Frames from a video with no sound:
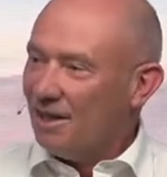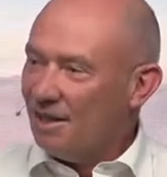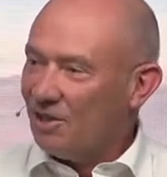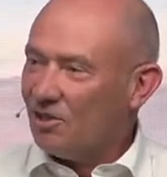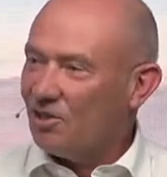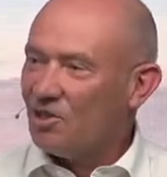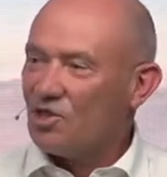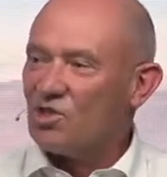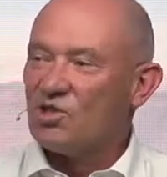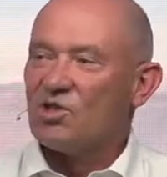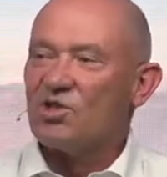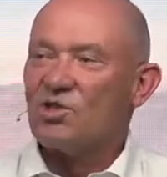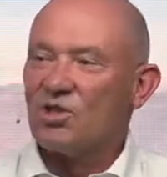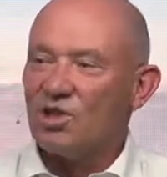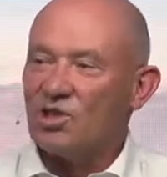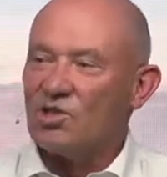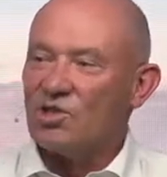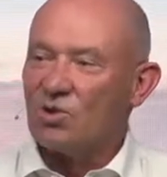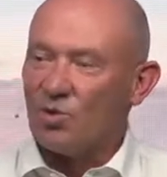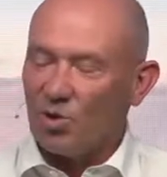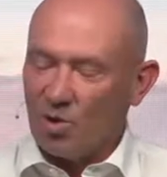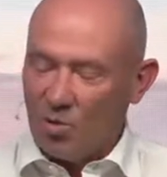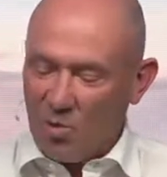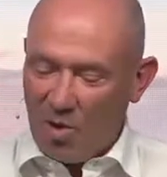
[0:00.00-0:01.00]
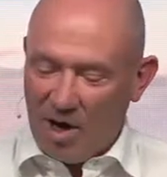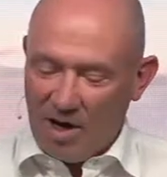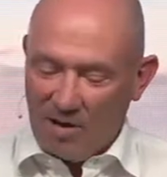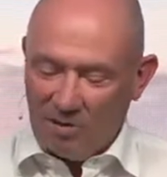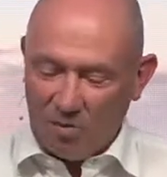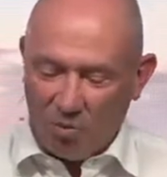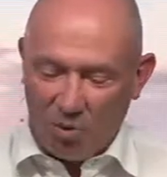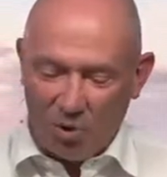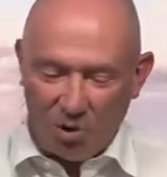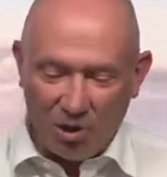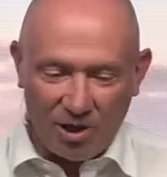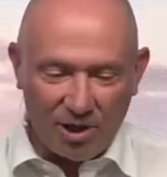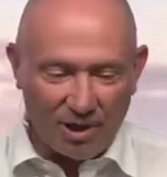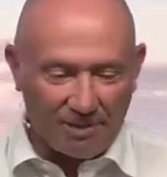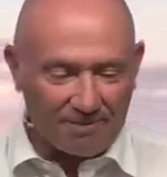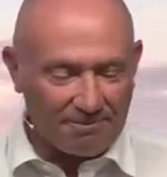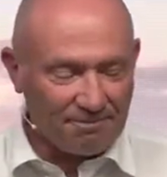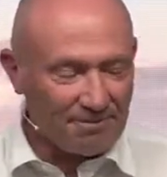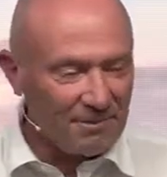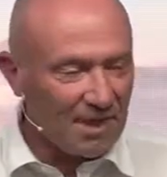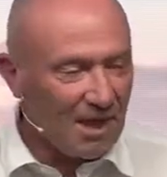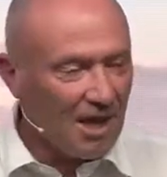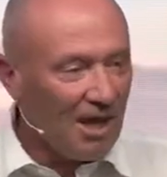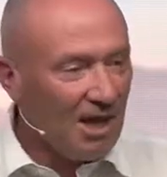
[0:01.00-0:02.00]
this sort of way of working.
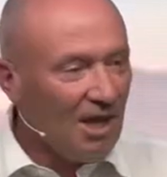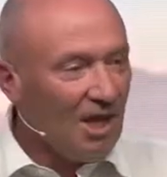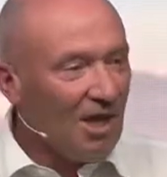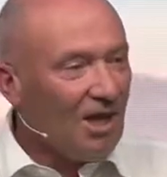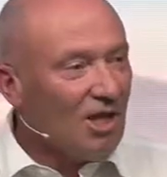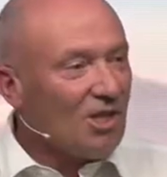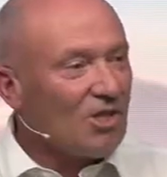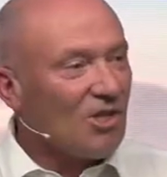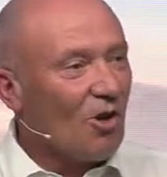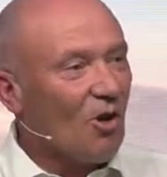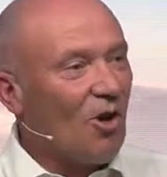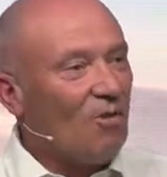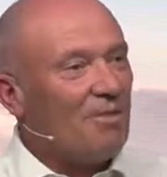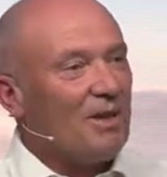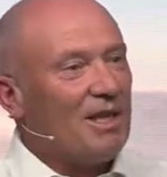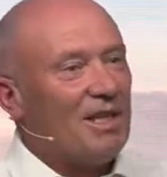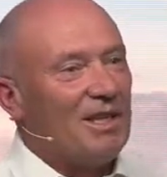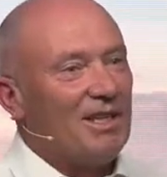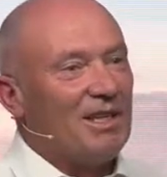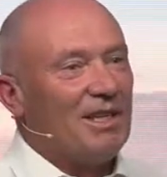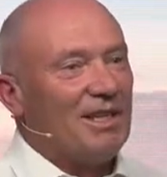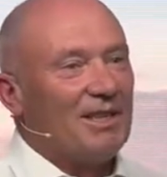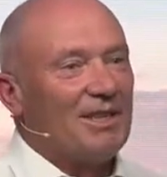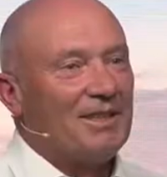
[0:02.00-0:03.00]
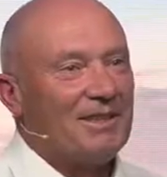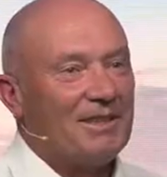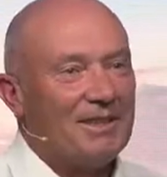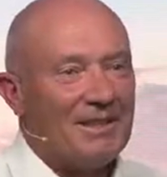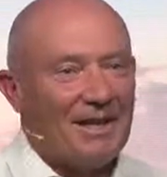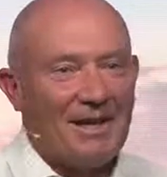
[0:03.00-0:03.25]
So I'm here,